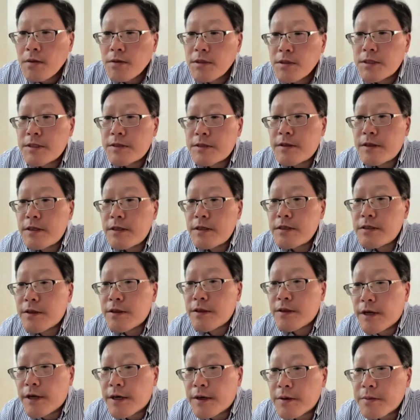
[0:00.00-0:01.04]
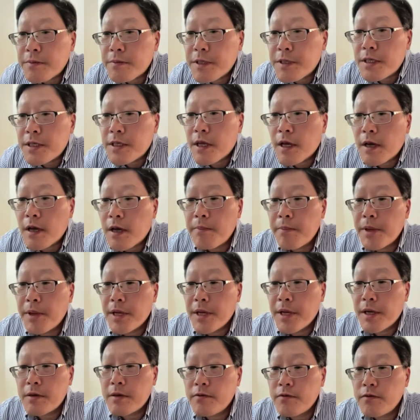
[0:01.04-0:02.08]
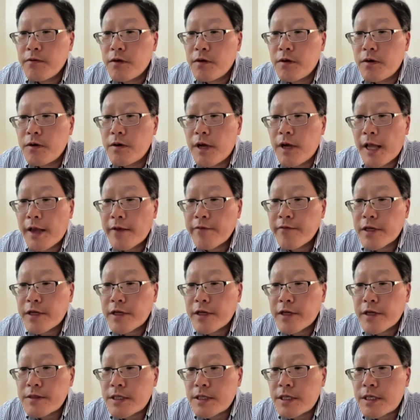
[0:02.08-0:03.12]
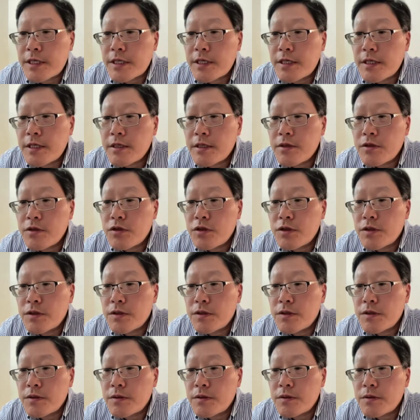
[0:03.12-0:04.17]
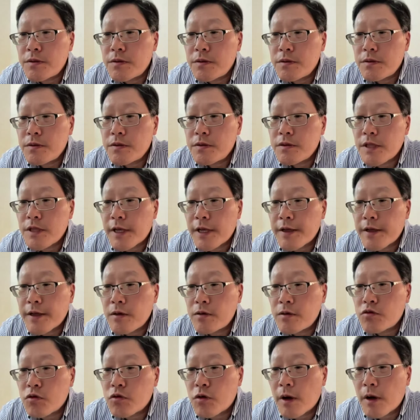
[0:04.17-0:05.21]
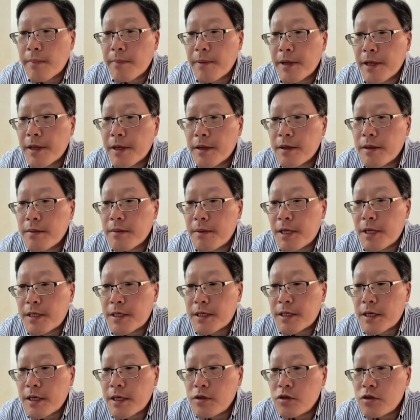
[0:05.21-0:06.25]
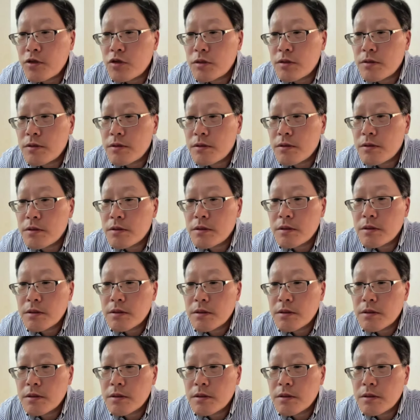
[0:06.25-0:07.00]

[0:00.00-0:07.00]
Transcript: how does this therapy compare for efficacy to psychotropic medications?